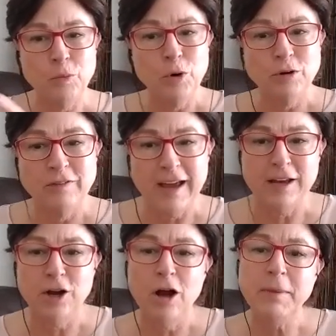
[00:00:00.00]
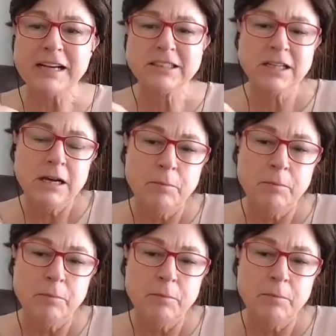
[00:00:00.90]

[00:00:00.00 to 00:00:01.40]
world of economics.